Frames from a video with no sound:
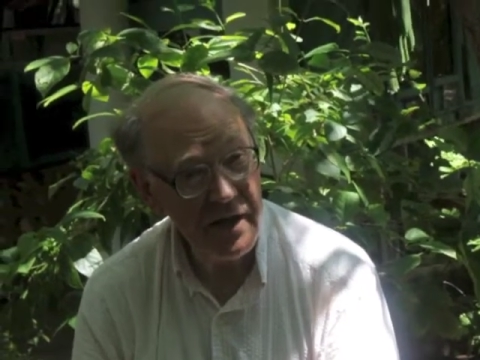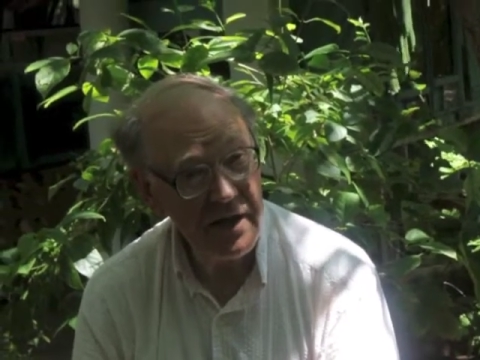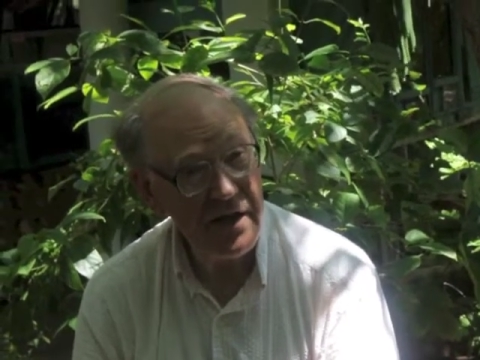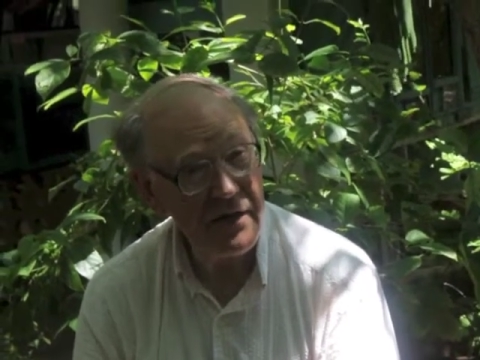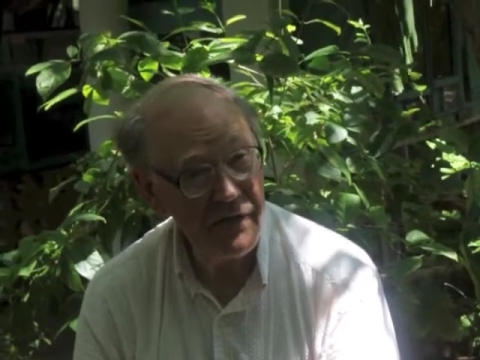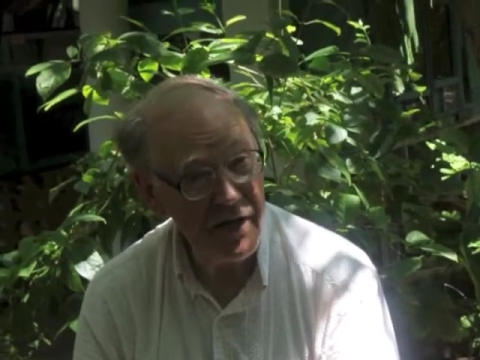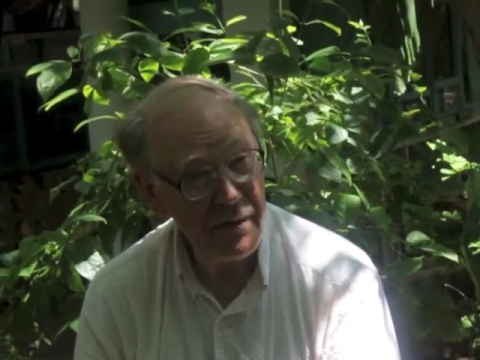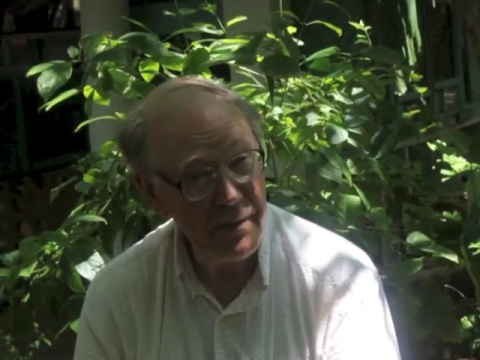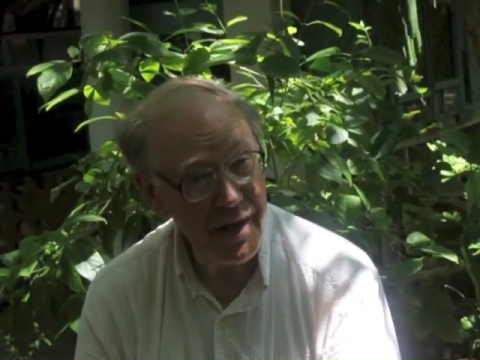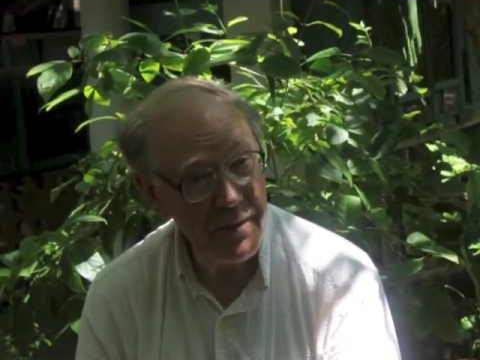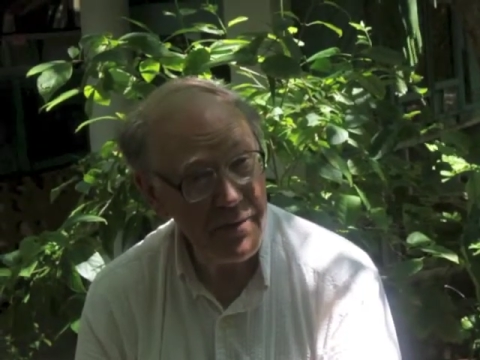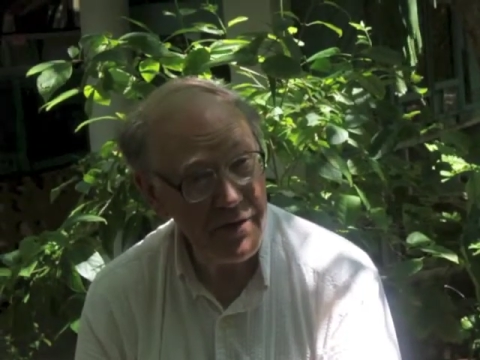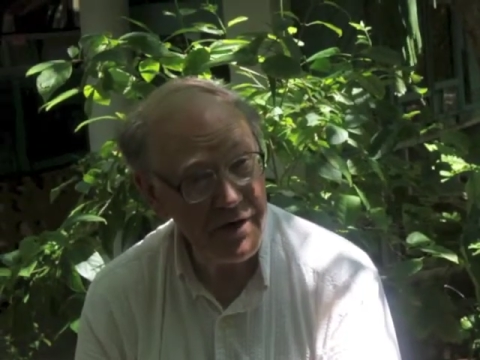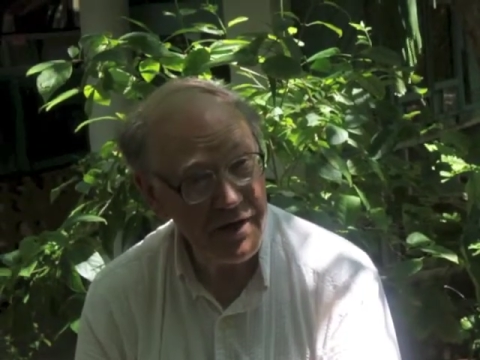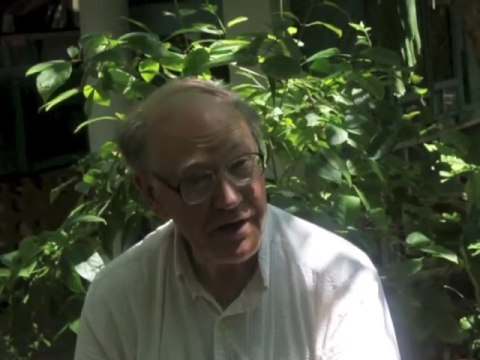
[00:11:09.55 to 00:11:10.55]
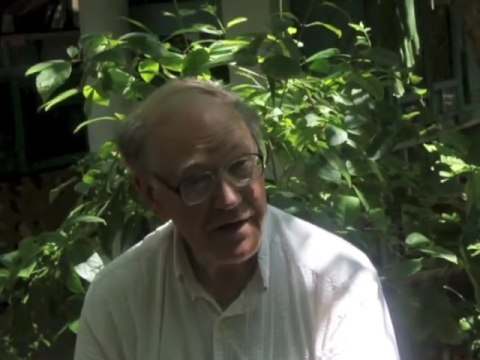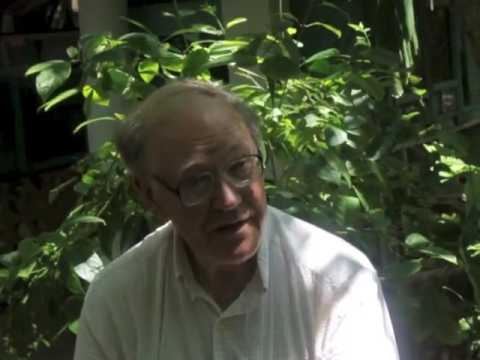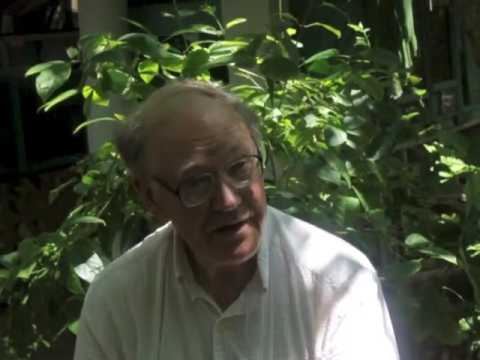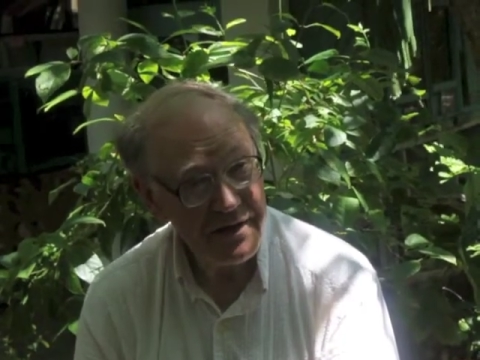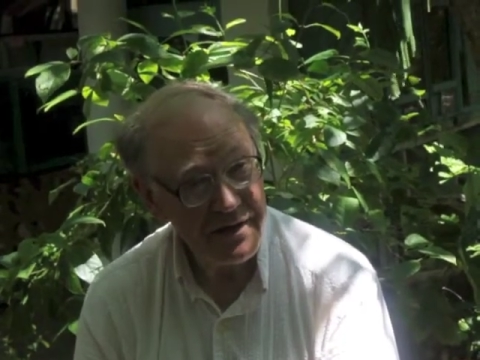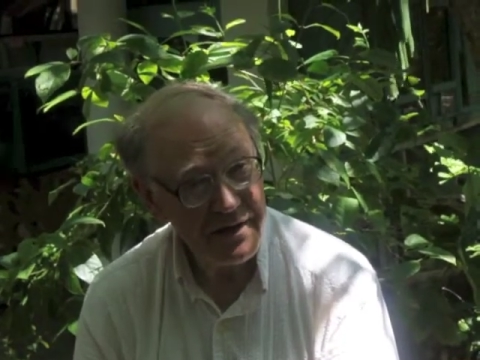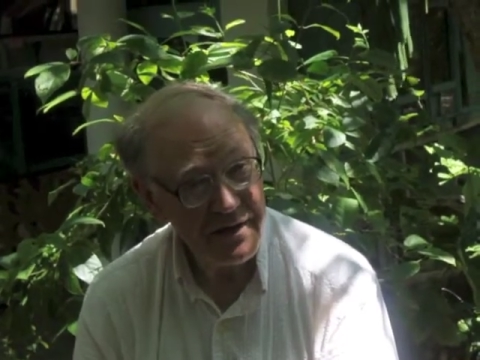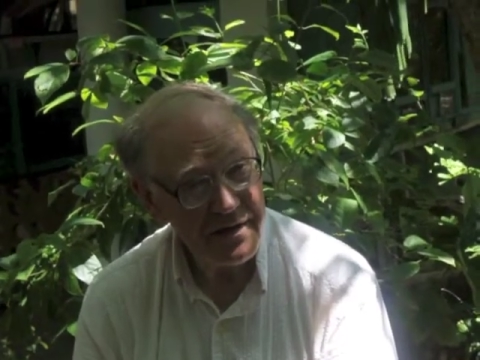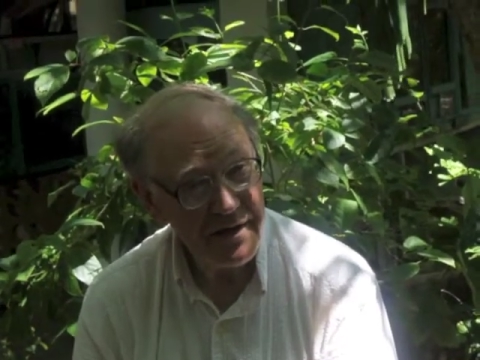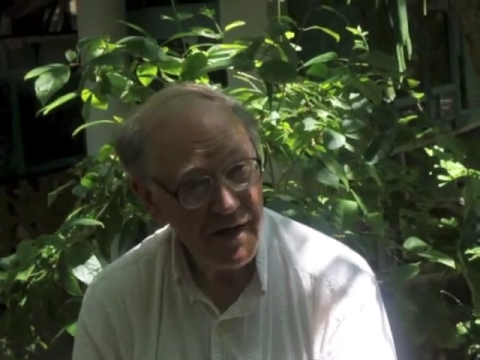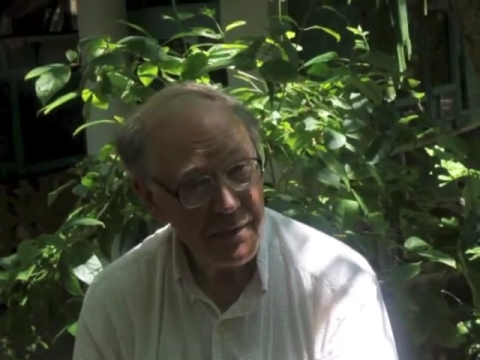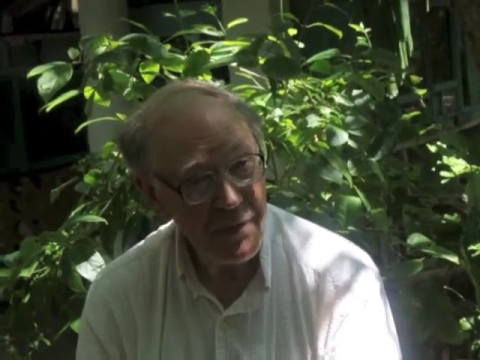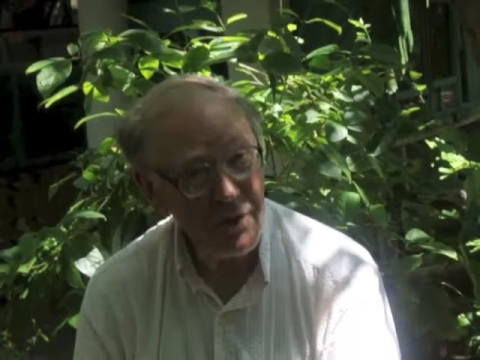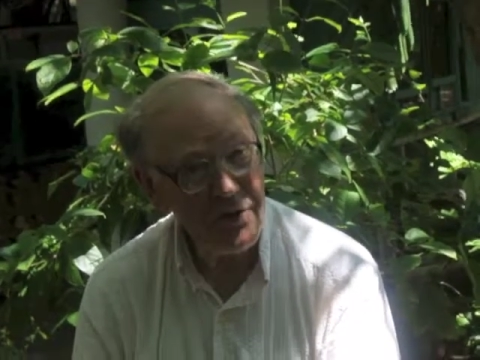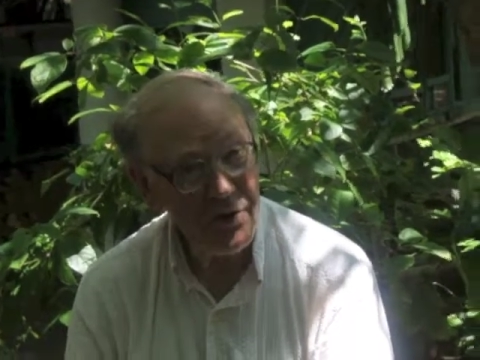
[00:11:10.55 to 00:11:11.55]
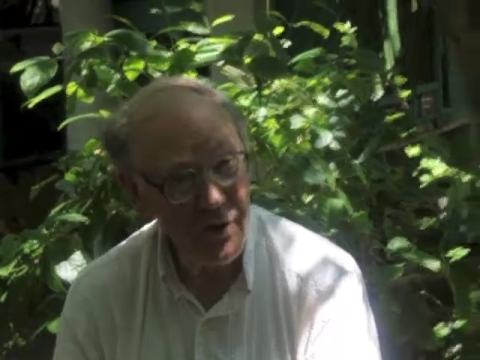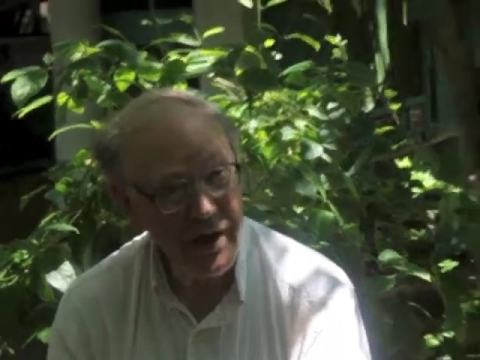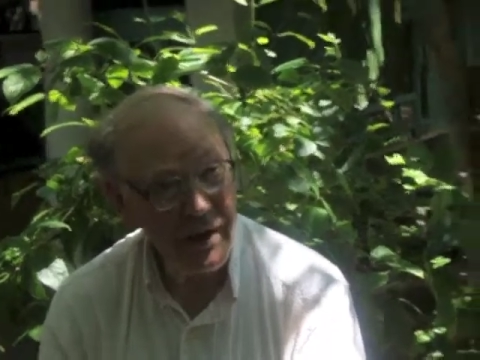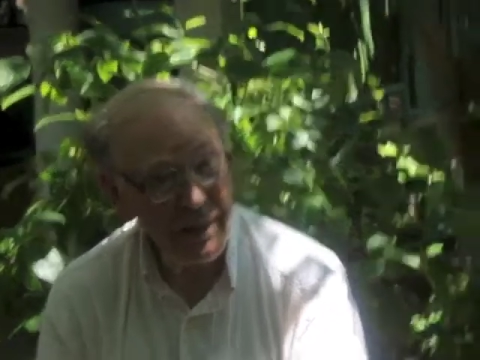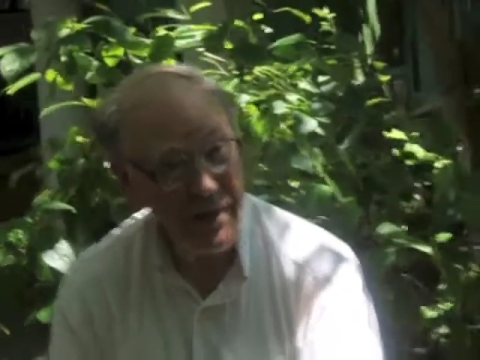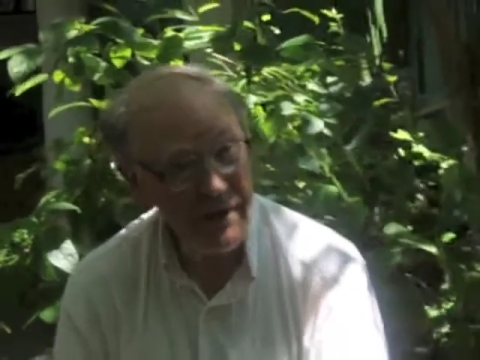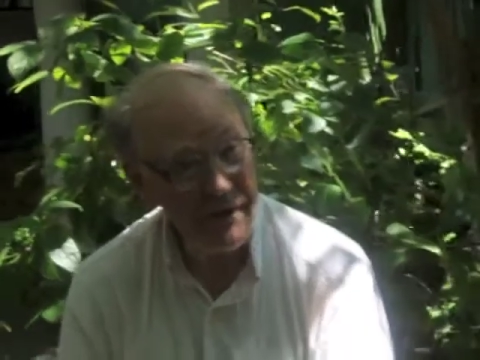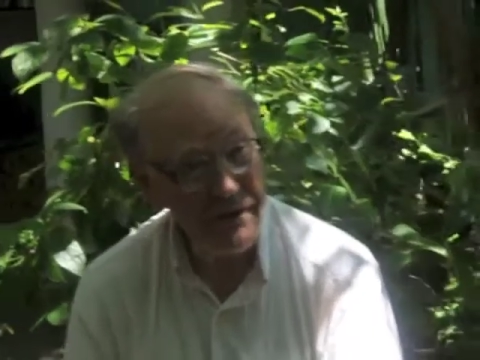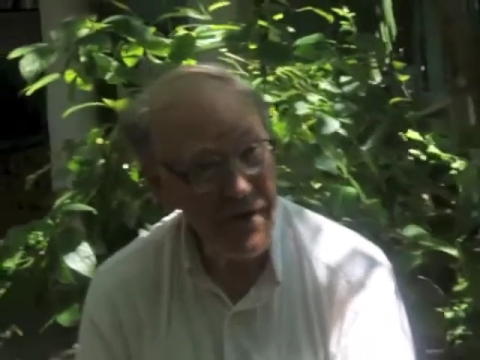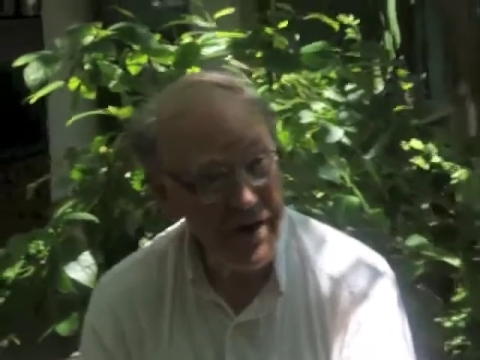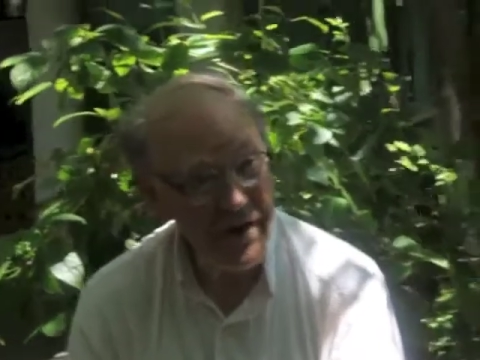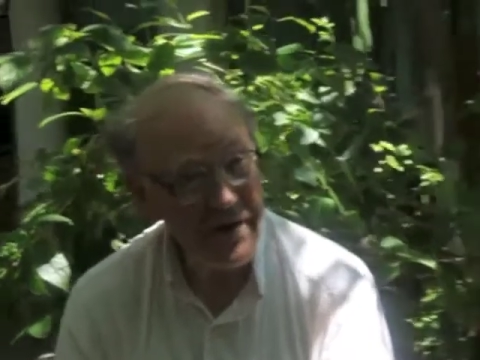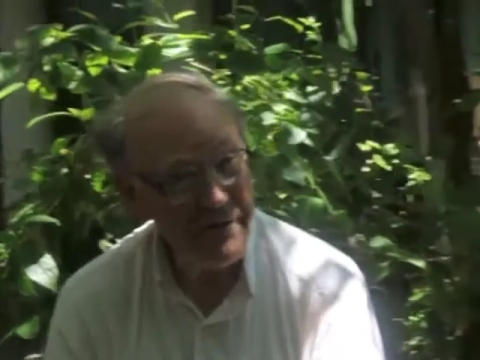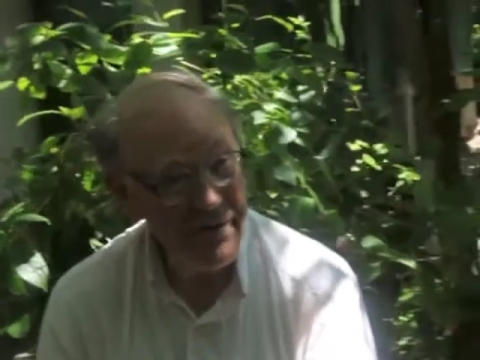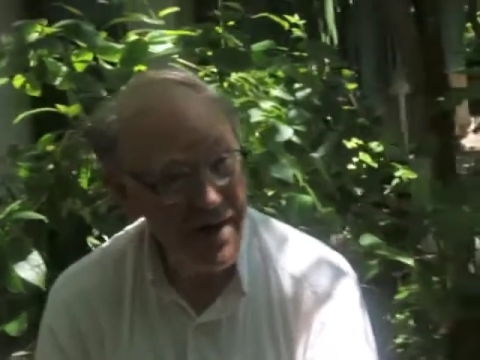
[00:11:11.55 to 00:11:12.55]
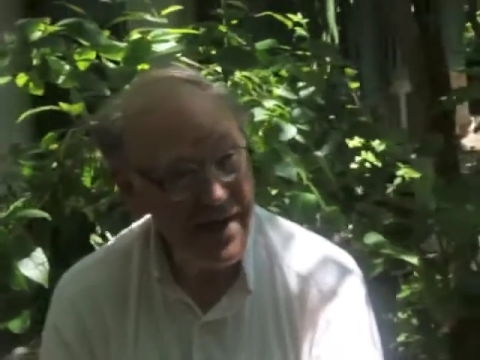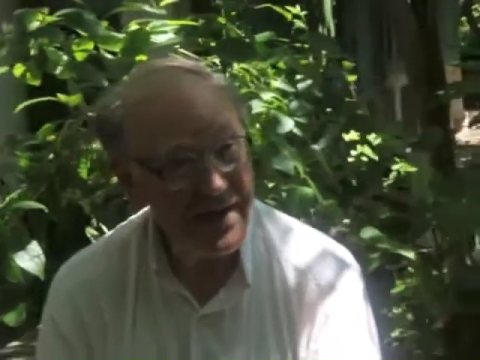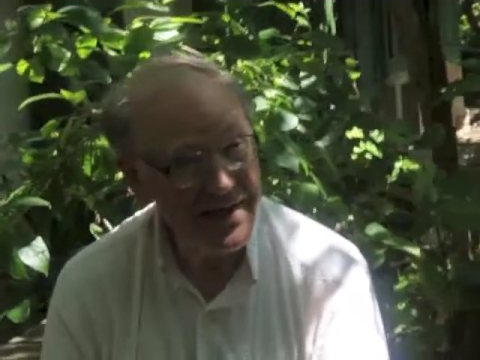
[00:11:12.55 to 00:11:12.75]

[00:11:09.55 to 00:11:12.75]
in living memory. So I'm not talking about a very rare